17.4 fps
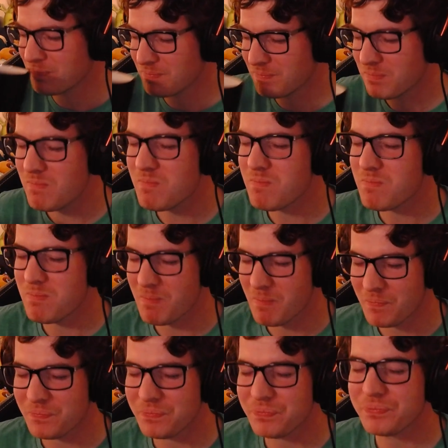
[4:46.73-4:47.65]

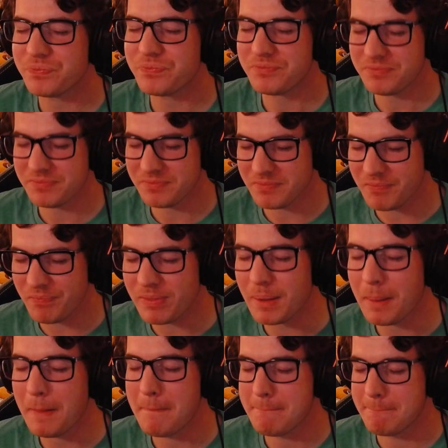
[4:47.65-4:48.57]

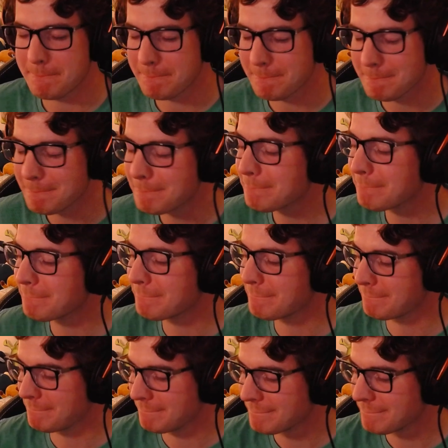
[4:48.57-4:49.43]
No one is speaking in this clip.